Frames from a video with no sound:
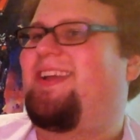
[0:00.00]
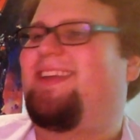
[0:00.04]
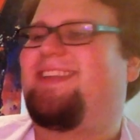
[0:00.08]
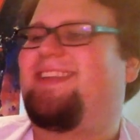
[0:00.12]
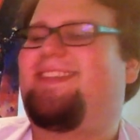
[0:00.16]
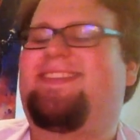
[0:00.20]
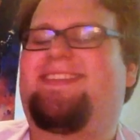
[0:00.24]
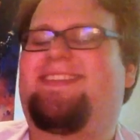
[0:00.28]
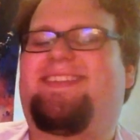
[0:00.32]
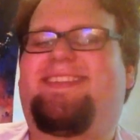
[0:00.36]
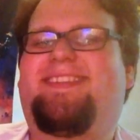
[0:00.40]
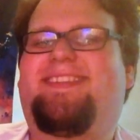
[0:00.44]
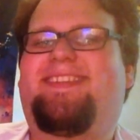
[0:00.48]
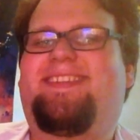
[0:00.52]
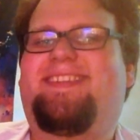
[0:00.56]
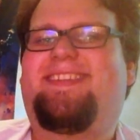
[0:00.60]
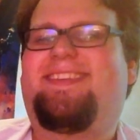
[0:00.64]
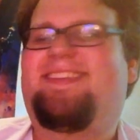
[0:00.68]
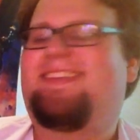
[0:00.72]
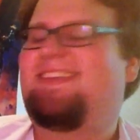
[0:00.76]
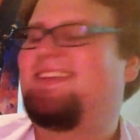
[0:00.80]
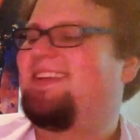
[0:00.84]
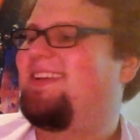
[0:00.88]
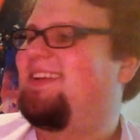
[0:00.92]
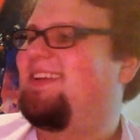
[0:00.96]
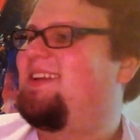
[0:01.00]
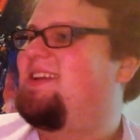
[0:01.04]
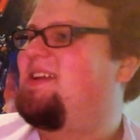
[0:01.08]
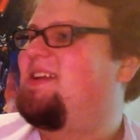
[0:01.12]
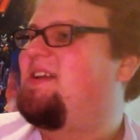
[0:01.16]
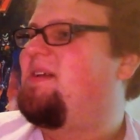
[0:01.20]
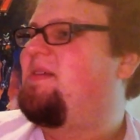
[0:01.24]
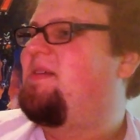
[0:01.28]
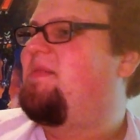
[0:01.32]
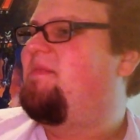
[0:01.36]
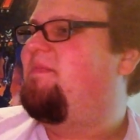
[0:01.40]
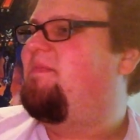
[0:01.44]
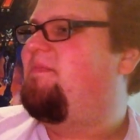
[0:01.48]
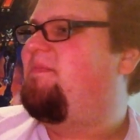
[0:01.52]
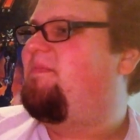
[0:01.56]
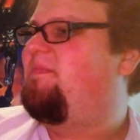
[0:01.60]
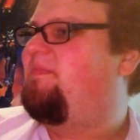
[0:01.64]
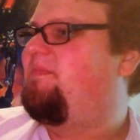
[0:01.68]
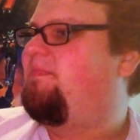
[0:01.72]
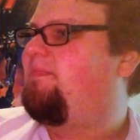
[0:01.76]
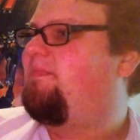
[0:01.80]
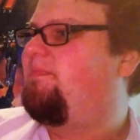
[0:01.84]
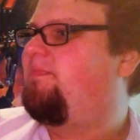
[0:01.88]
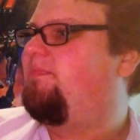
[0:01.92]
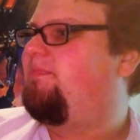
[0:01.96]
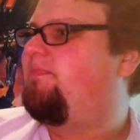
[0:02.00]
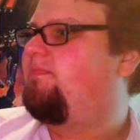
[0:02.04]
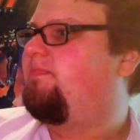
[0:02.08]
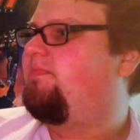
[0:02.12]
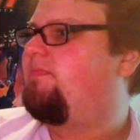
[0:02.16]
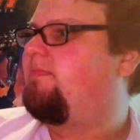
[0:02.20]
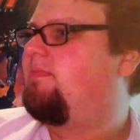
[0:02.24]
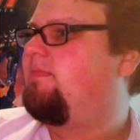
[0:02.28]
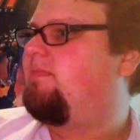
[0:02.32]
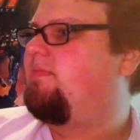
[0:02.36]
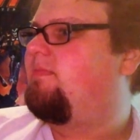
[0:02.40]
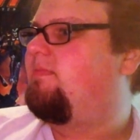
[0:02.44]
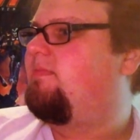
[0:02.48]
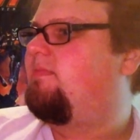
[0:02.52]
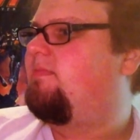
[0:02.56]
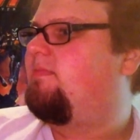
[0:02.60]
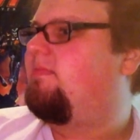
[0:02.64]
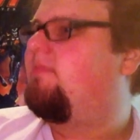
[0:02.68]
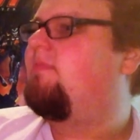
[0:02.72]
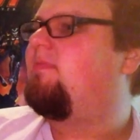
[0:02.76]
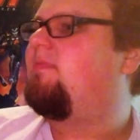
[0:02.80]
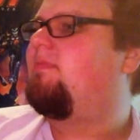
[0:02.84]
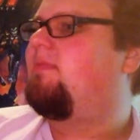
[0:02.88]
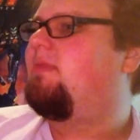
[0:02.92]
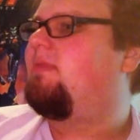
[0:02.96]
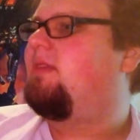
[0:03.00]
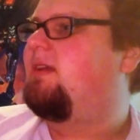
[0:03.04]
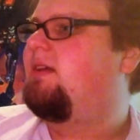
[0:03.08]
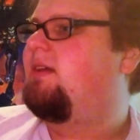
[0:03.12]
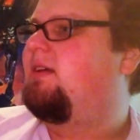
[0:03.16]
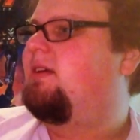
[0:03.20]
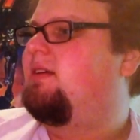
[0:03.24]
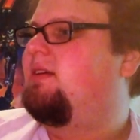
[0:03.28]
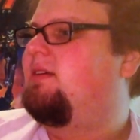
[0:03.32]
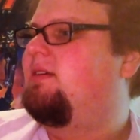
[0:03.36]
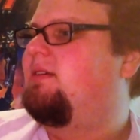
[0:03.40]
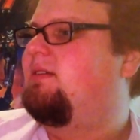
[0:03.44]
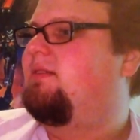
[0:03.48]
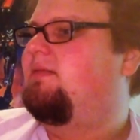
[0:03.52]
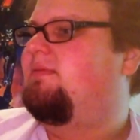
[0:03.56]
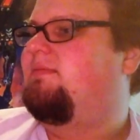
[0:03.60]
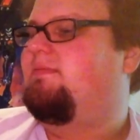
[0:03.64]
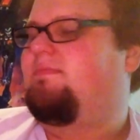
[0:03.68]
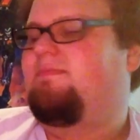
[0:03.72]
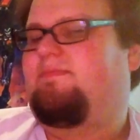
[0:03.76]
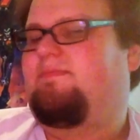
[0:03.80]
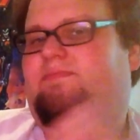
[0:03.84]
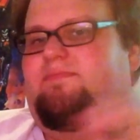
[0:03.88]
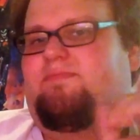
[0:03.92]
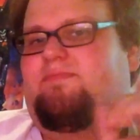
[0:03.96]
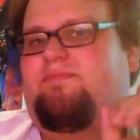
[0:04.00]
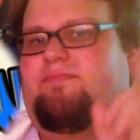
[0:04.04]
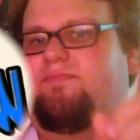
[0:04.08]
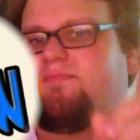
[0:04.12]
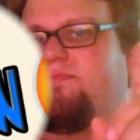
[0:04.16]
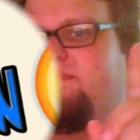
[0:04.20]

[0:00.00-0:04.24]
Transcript: This person isn't speaking.